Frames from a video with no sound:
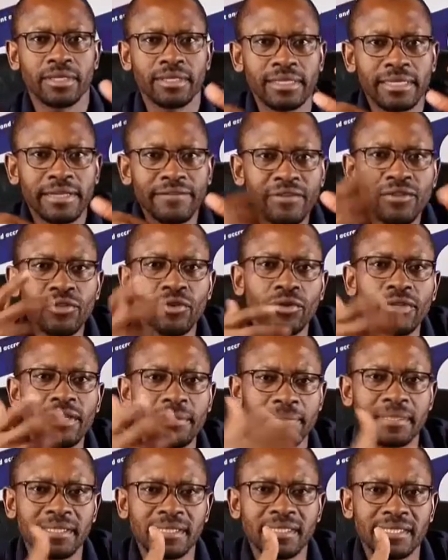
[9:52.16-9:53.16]
Even though the
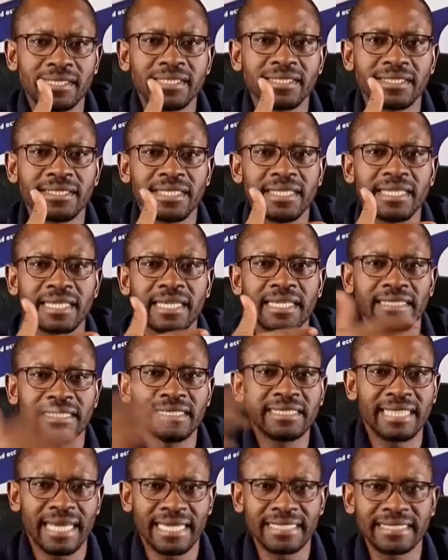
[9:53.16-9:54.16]
business is
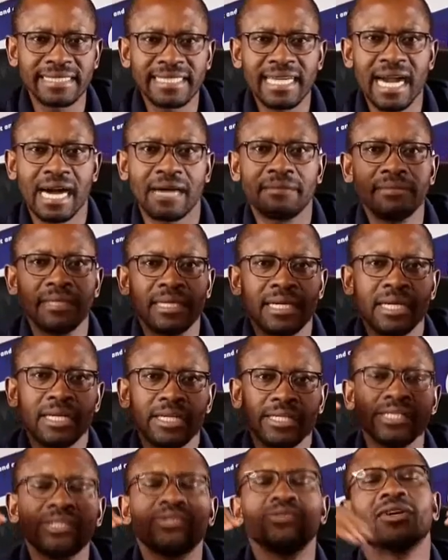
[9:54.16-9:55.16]
generating that income,
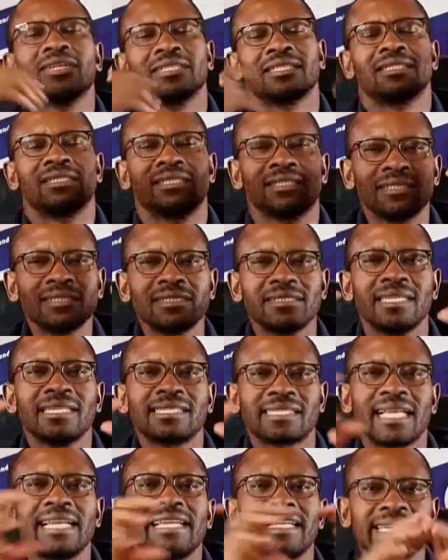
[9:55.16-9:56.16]
it's not
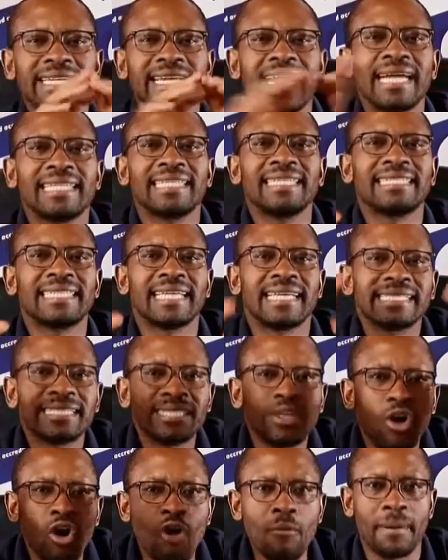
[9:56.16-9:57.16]
necessarily regarded as
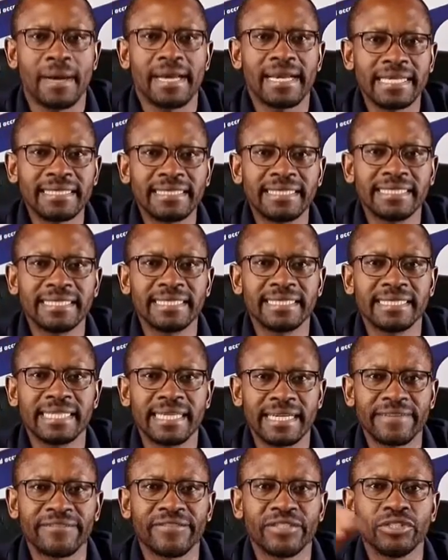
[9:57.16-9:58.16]
the operating
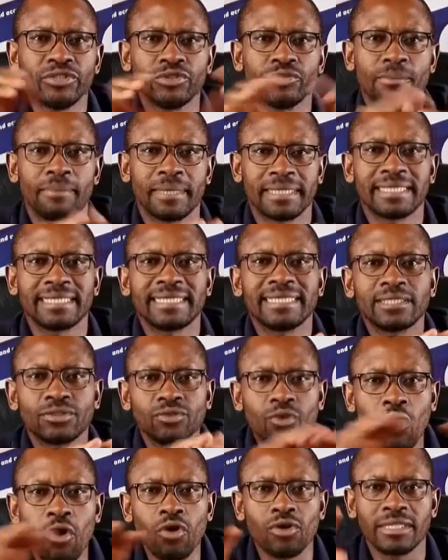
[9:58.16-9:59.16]
revenue, but is
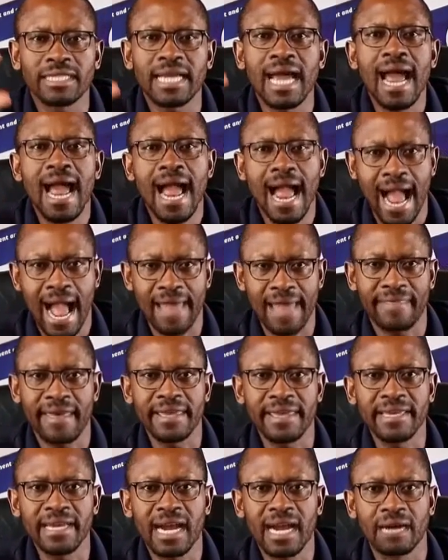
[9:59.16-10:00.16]
called other
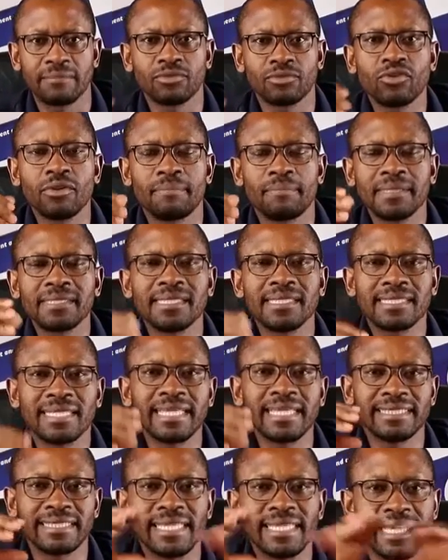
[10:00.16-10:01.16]
income. So a business
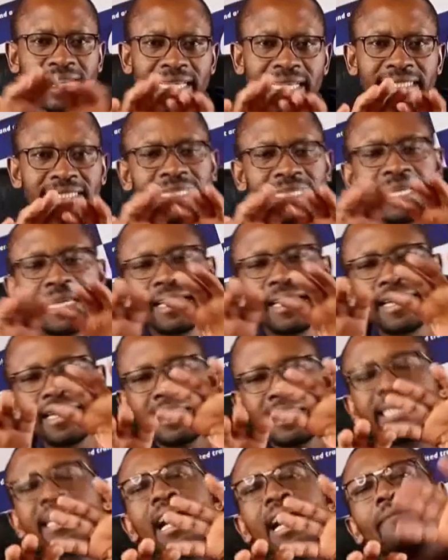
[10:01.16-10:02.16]
can generate
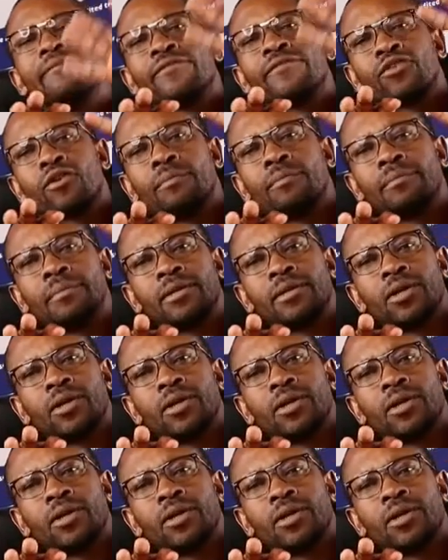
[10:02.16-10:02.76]
income from